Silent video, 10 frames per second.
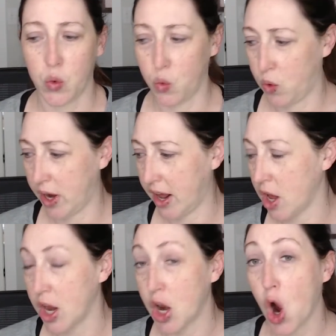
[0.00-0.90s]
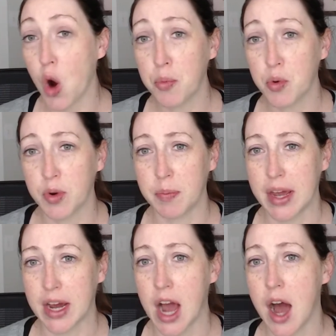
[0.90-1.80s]
what I had hoped would
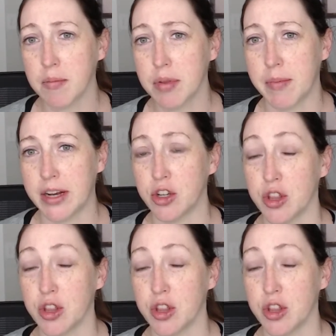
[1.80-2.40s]
be a complement